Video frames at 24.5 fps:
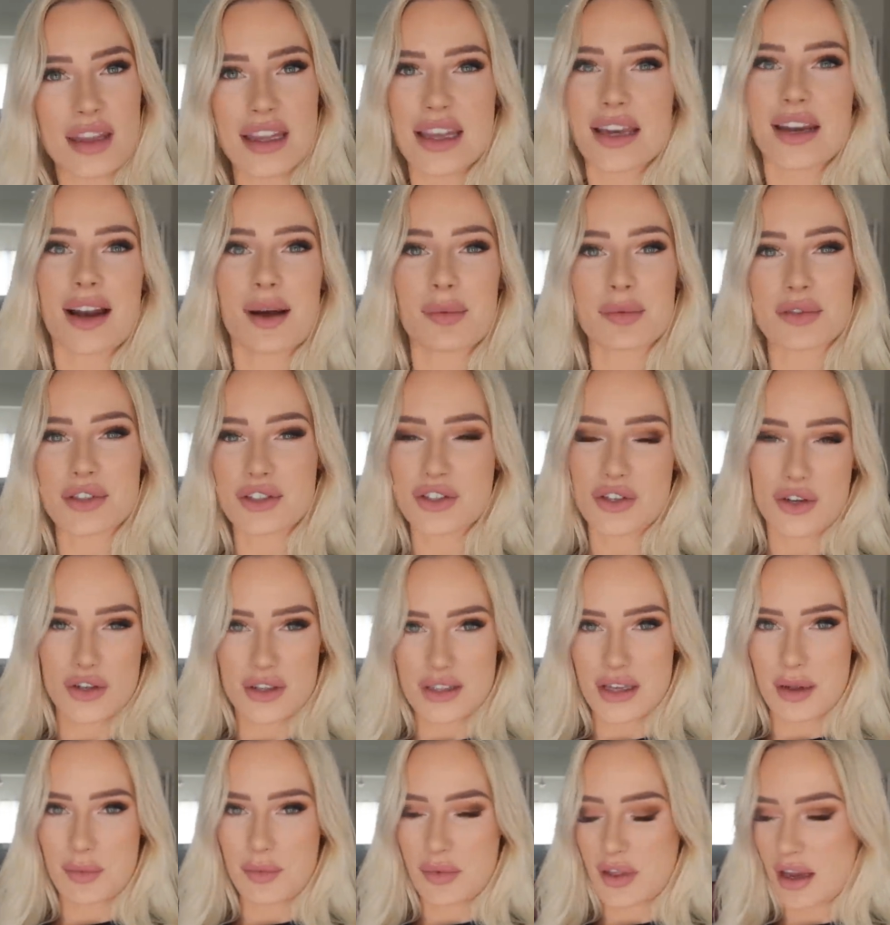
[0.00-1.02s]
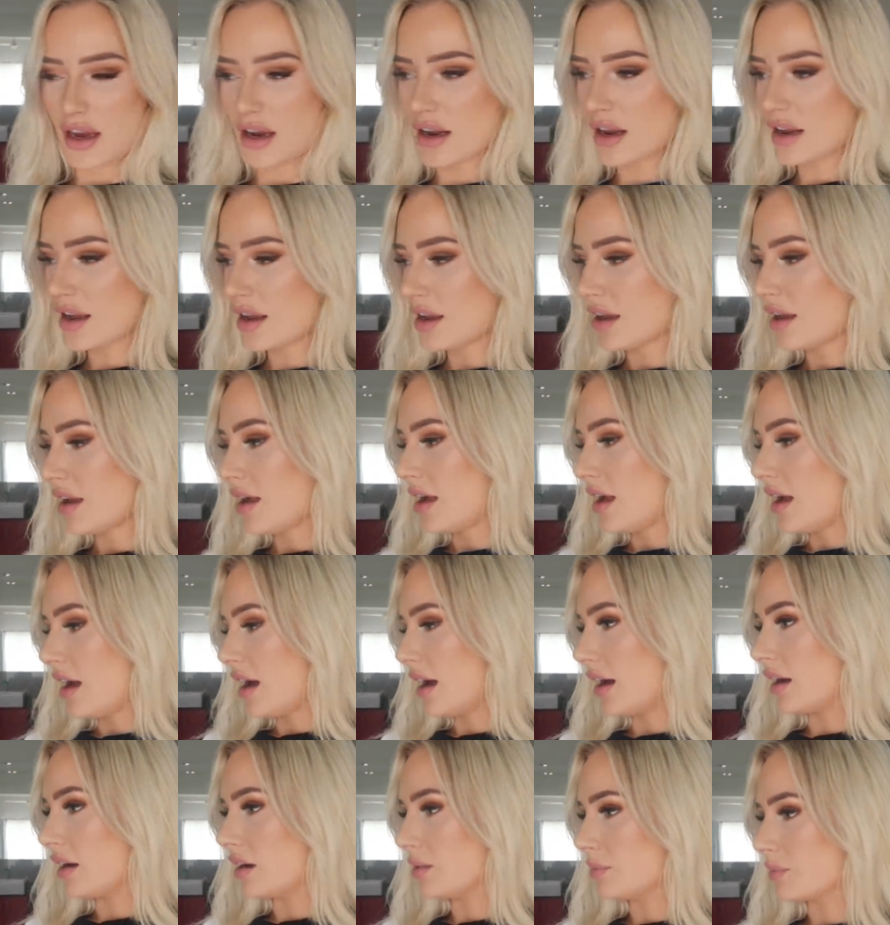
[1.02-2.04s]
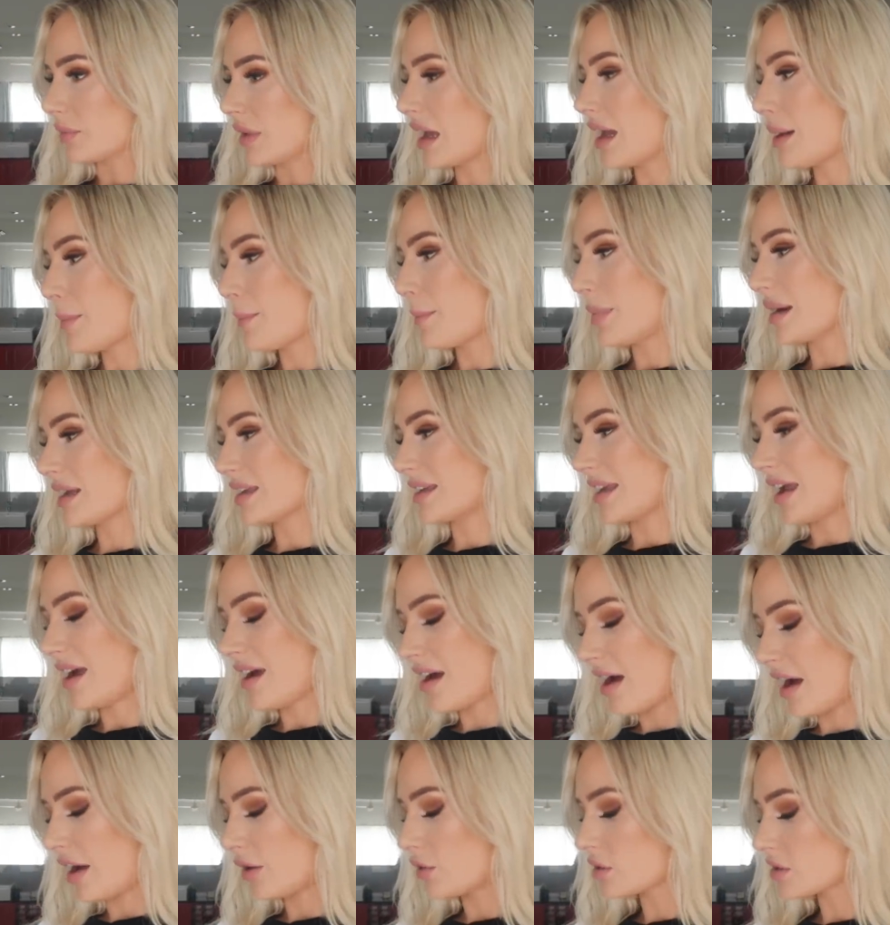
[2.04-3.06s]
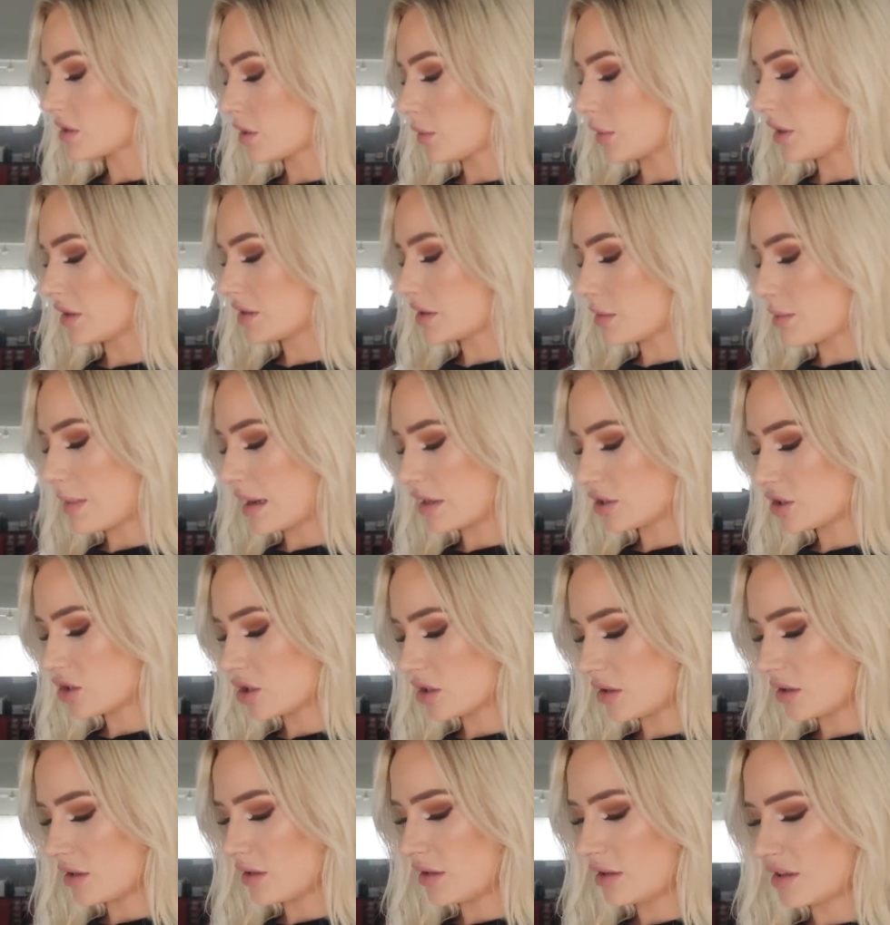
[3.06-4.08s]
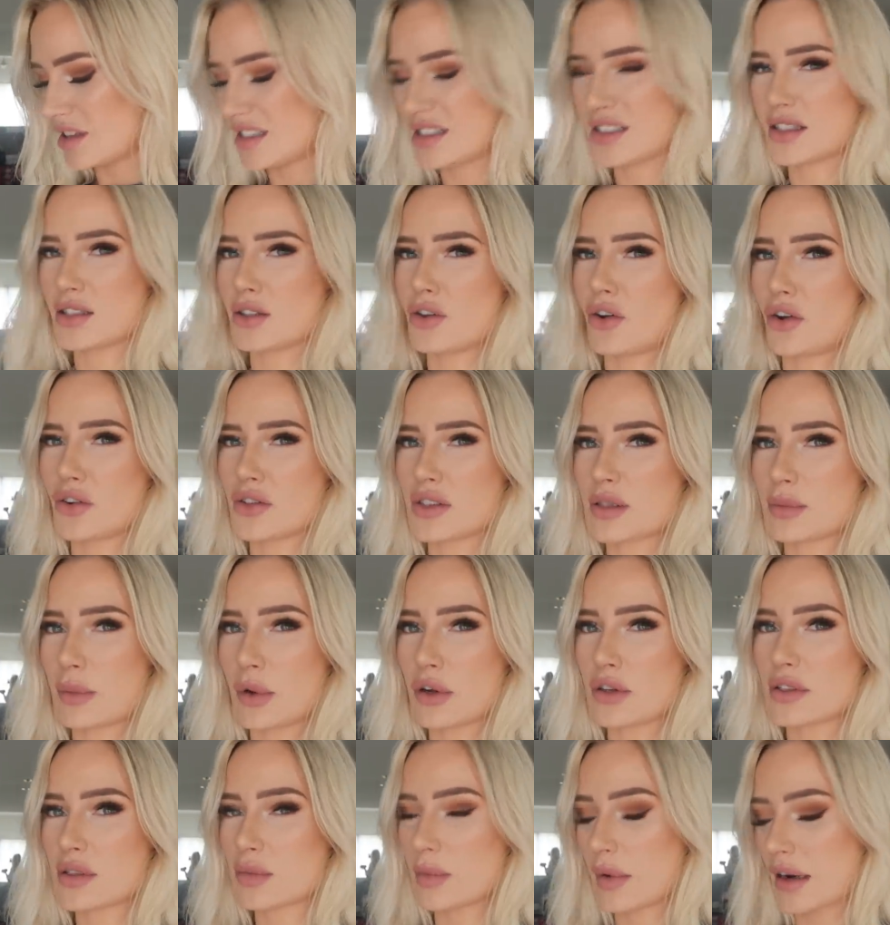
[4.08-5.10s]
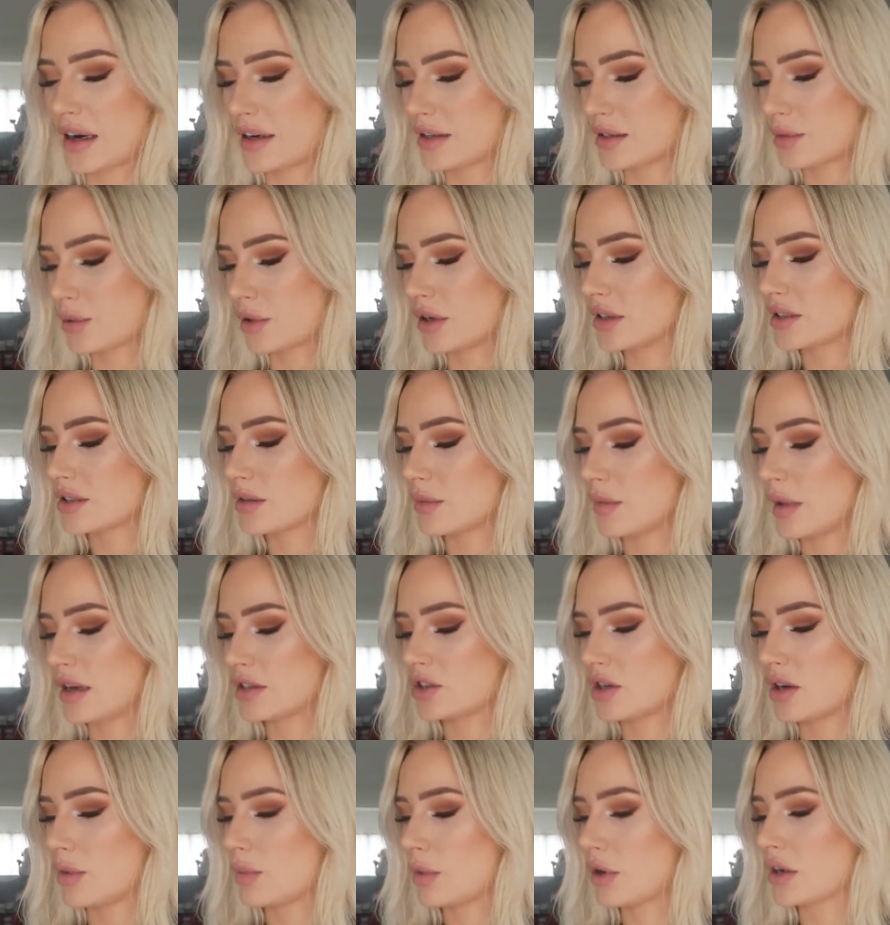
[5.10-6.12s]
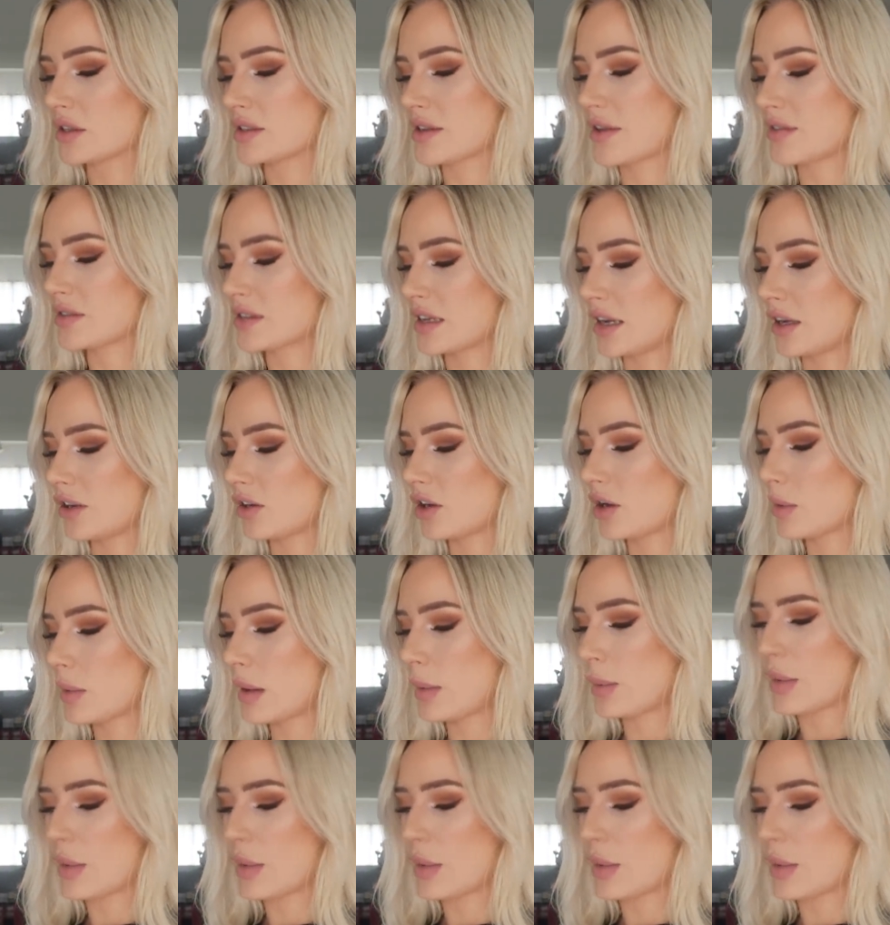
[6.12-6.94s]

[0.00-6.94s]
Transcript: get up to do something. Um, but yeah, I also wanted to mention, this is non-spons, but I just wanted to mention it because I've seen a lot of